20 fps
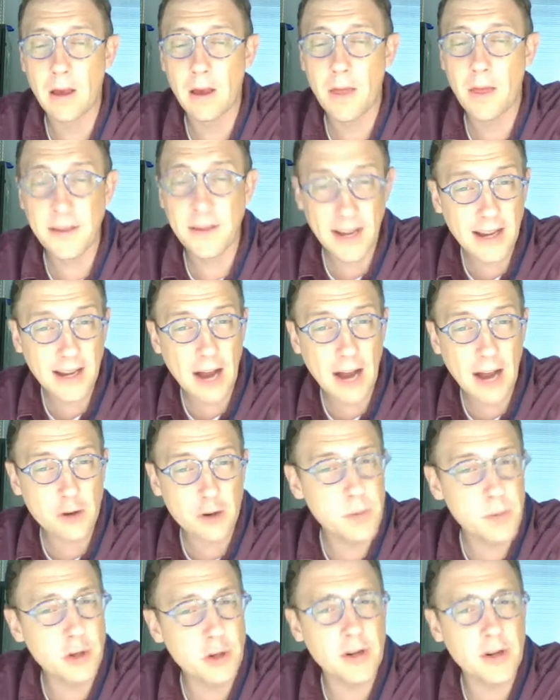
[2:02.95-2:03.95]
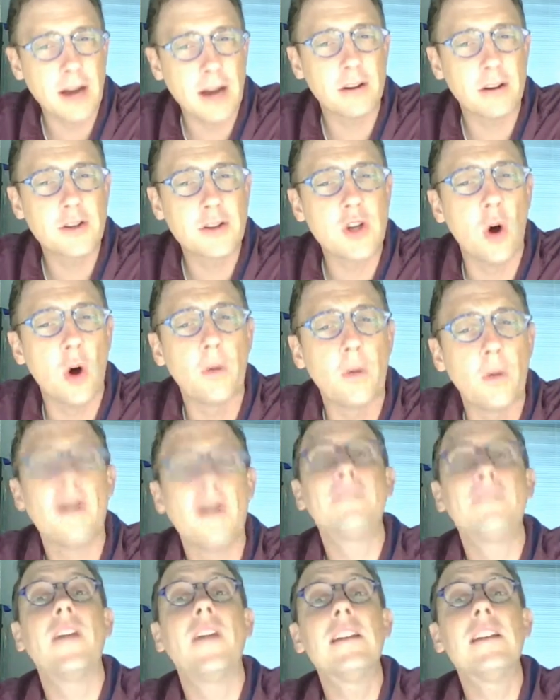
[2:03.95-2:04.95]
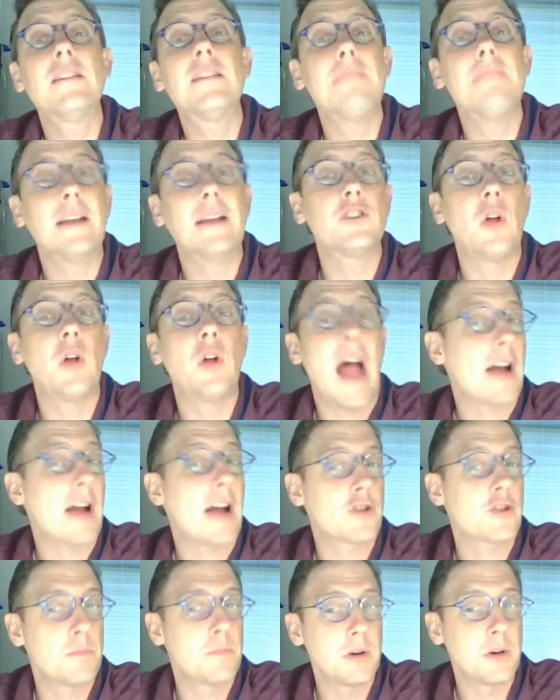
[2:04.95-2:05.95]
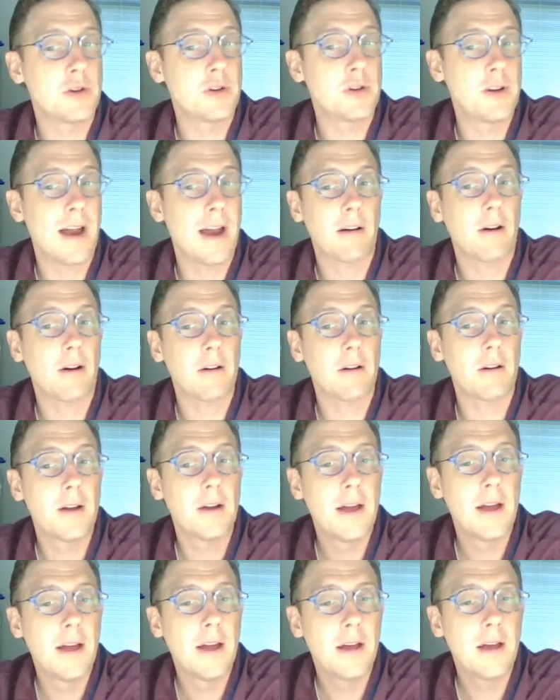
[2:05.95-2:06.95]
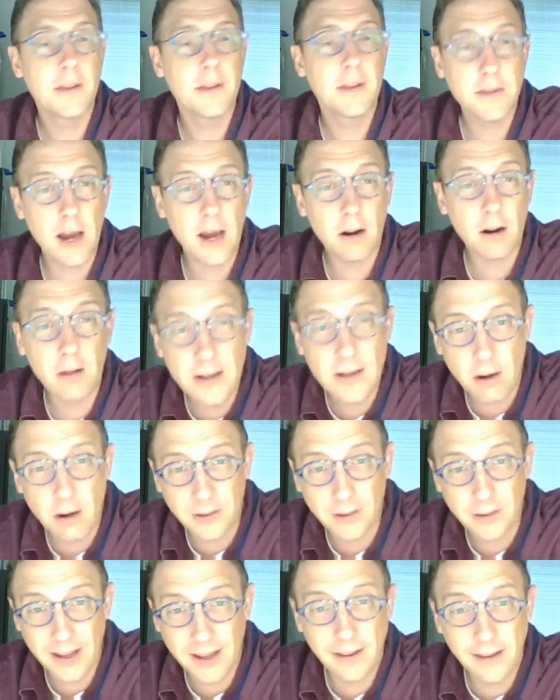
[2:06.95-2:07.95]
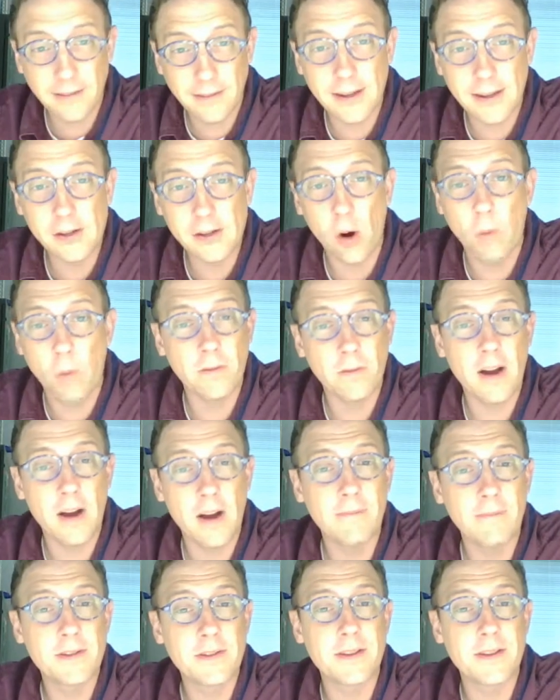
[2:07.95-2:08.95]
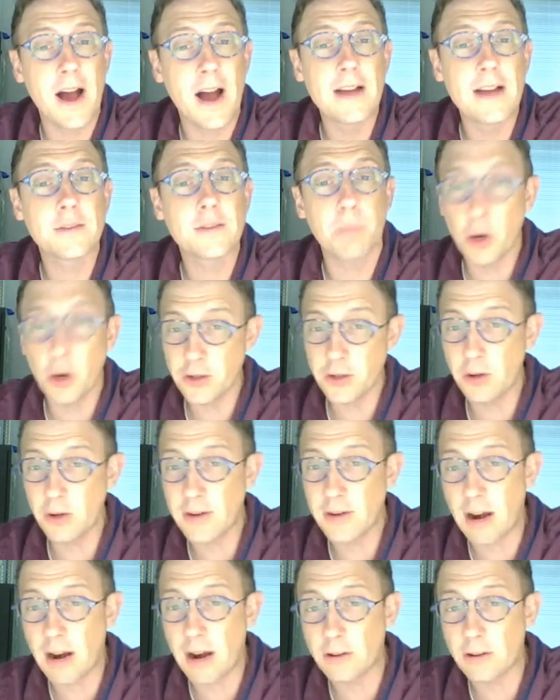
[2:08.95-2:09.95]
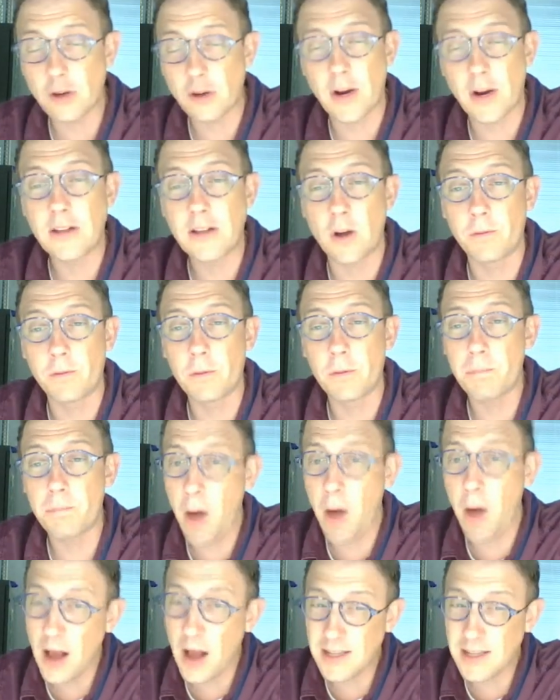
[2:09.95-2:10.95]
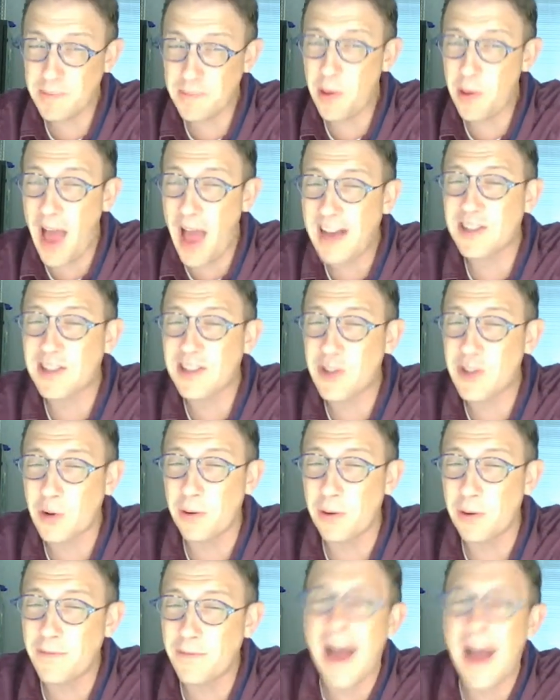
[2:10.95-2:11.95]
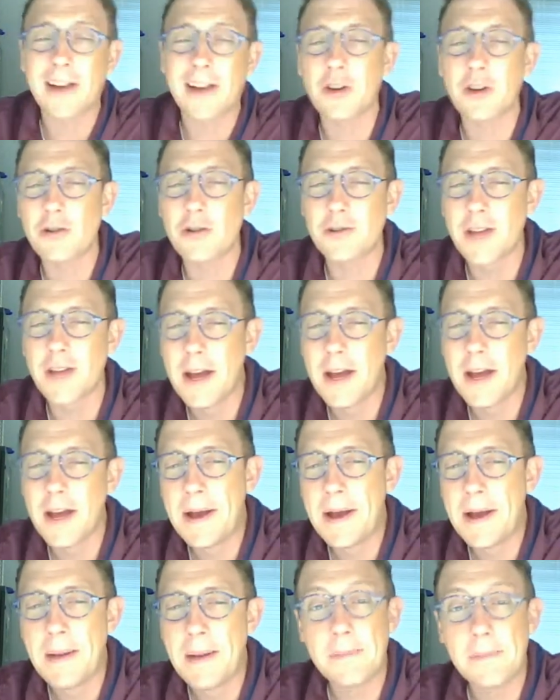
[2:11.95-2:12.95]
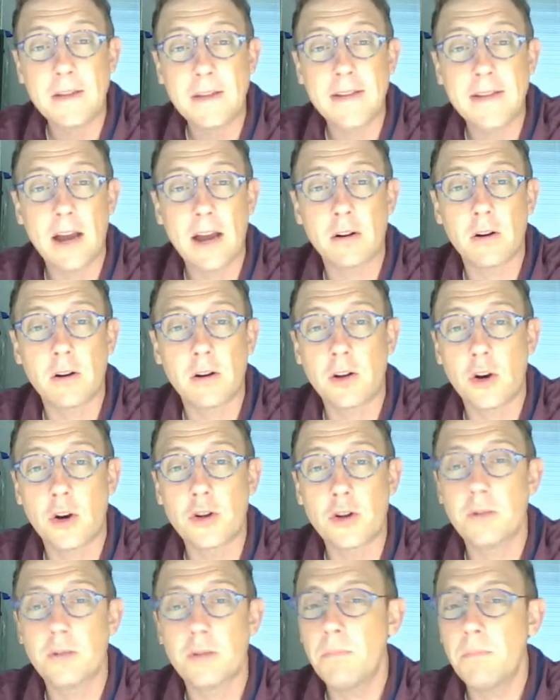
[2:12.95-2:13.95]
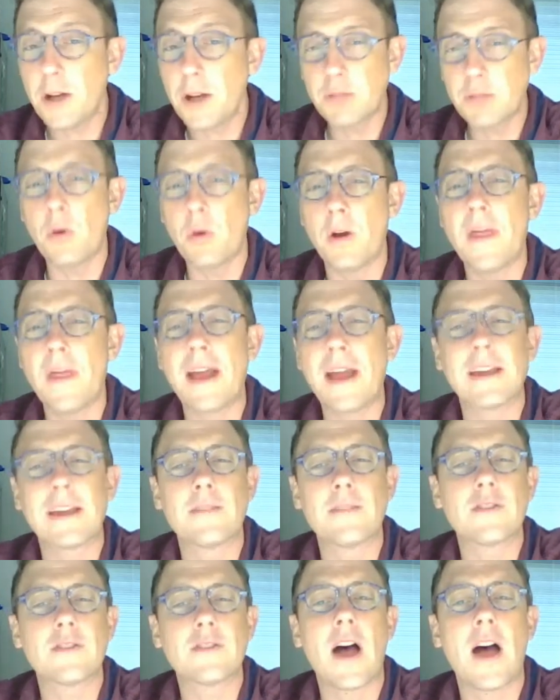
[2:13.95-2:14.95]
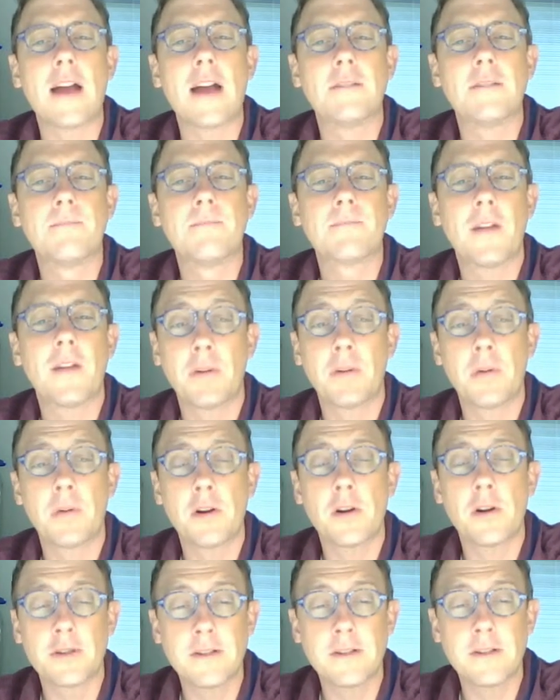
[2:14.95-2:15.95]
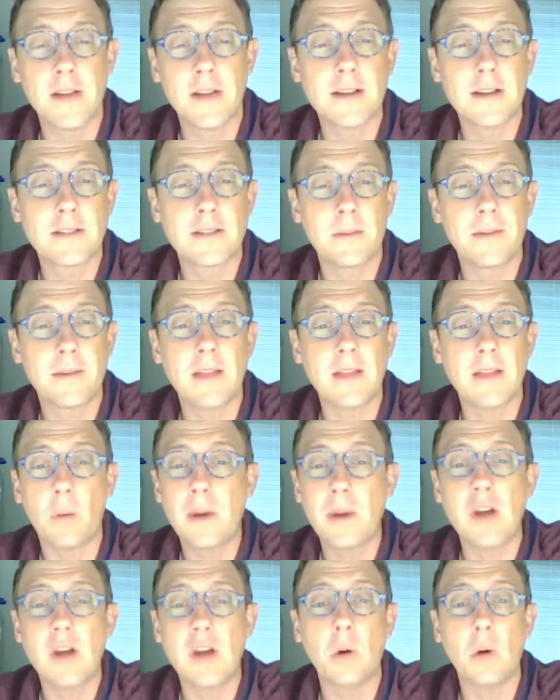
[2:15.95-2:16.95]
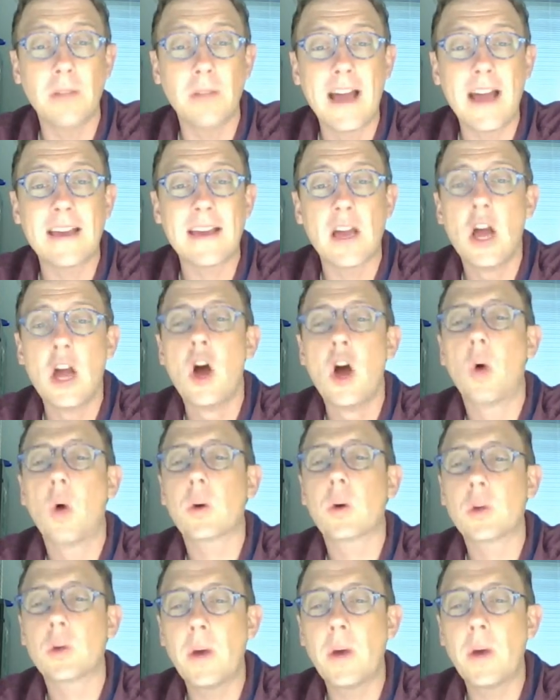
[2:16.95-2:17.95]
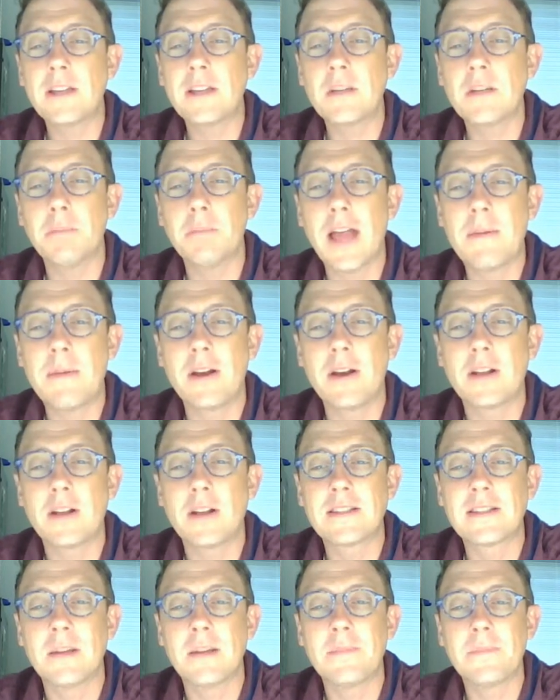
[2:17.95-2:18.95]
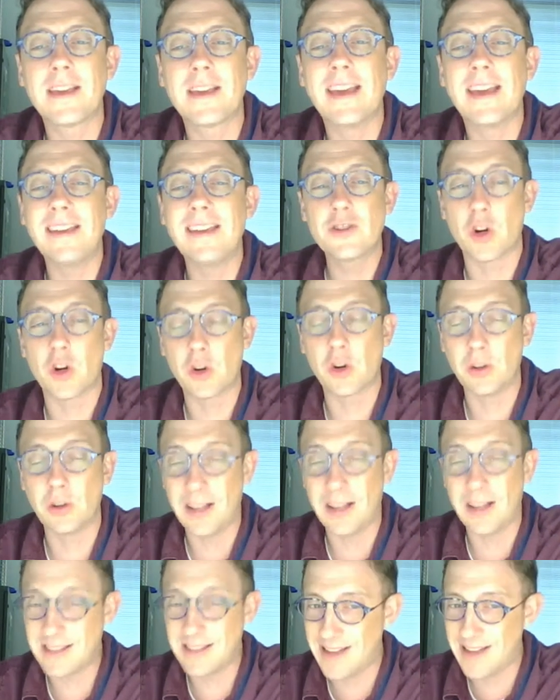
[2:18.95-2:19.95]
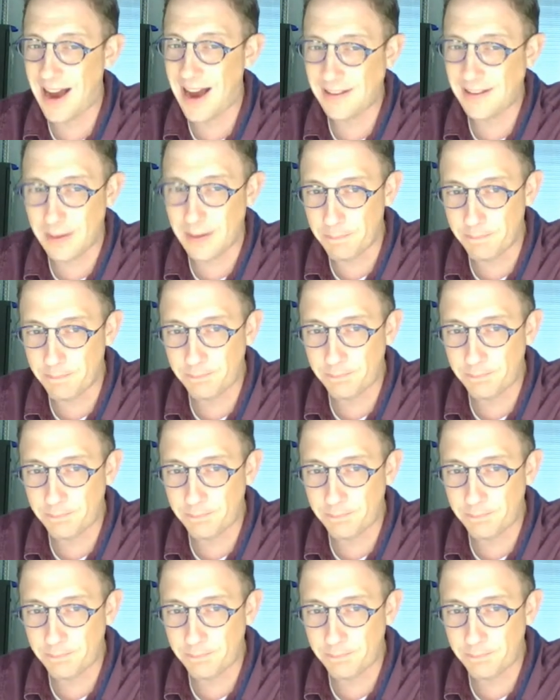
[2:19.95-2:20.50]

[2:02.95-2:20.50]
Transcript: The second attribution error is called fundamental attribution error. This error is our tendency to overemphasize personal character traits over possible external factors. This error occurs much more on the negative side. If a person does something that we don't like, we're quick to blame it on something internal inside them.